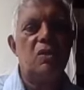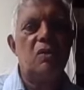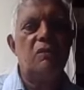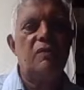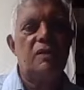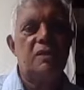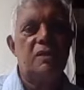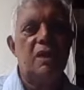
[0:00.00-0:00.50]

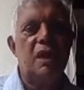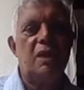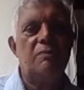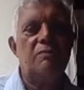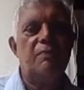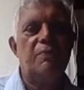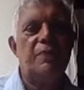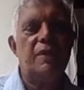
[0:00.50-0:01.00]
COVID
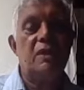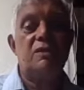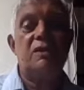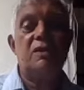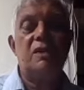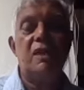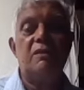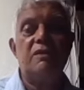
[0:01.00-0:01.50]
time.
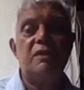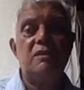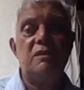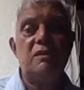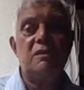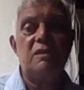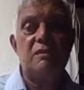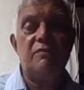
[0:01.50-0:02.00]

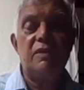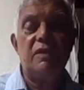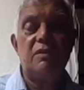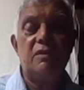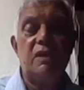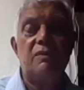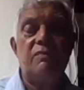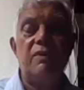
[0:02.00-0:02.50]
Yesterday we
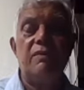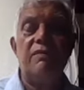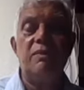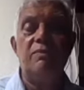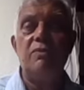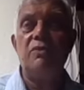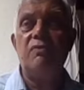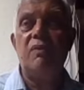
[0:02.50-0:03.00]
said we
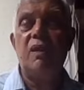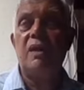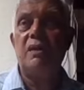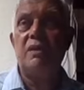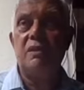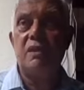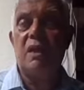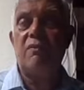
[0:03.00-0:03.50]
will move
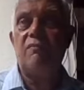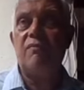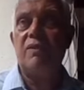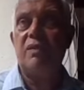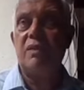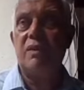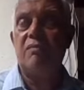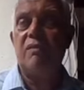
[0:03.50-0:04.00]
like dove
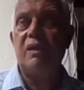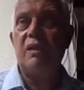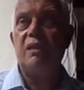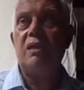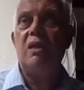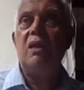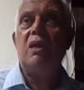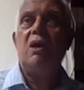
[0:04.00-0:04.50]
with a
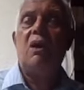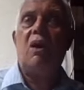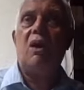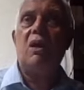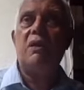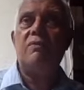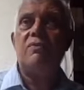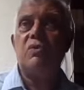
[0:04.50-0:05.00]
green
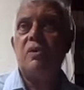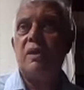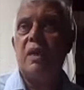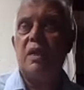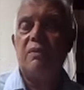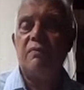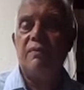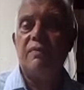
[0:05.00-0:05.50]
olive twig,
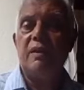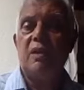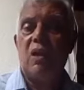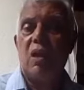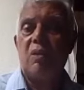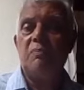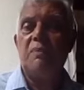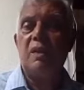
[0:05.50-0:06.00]
and we will
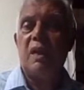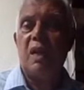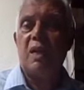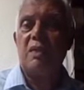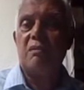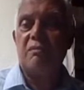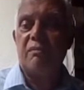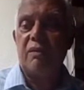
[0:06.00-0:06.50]
not be
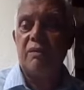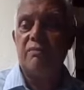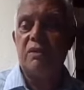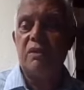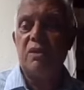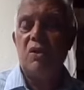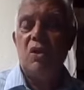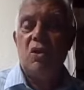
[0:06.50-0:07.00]
like a
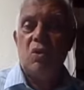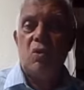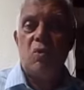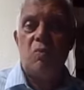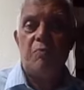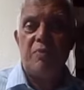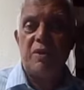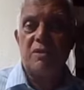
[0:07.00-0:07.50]
raven.
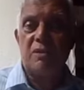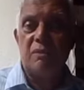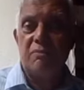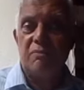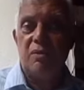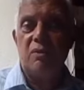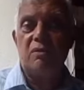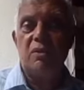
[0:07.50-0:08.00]
who picks a
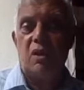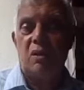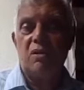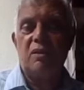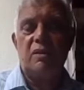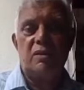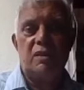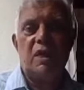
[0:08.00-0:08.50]
bone
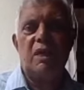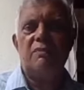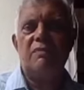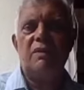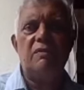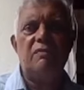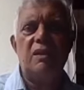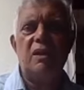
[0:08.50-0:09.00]
all the
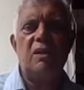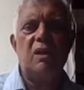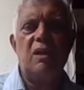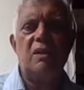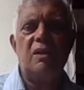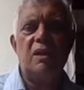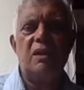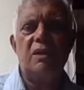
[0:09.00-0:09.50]
time. We will
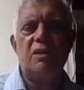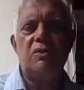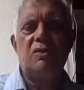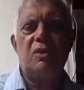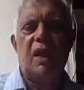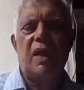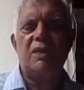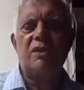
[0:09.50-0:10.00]
not get
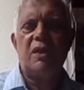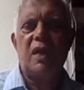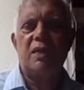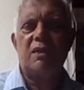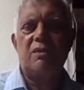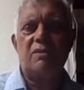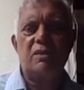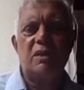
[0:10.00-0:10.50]
into
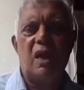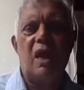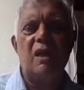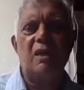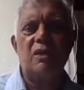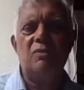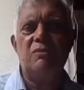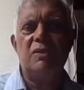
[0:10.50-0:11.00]
cantankerous
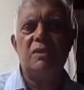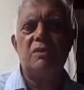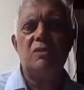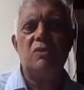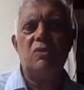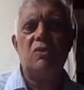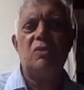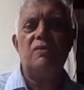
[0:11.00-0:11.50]

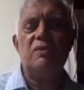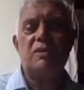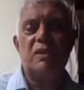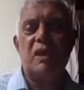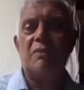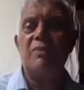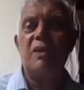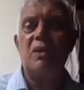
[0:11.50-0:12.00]
arguments over
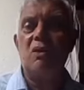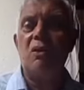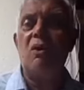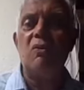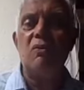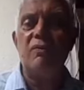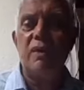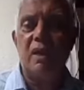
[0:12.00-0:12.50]
something
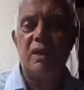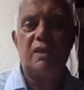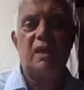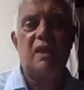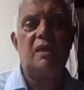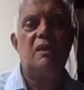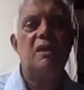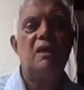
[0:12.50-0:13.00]
or over
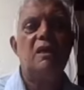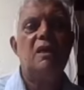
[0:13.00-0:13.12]
nothing.